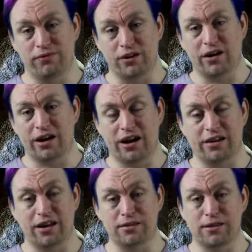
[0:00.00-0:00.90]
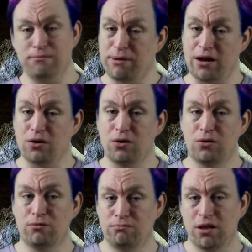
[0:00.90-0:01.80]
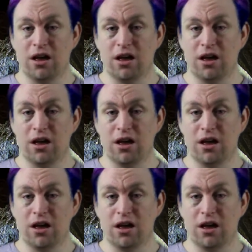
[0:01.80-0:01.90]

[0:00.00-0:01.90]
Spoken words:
figure out how to get them back home.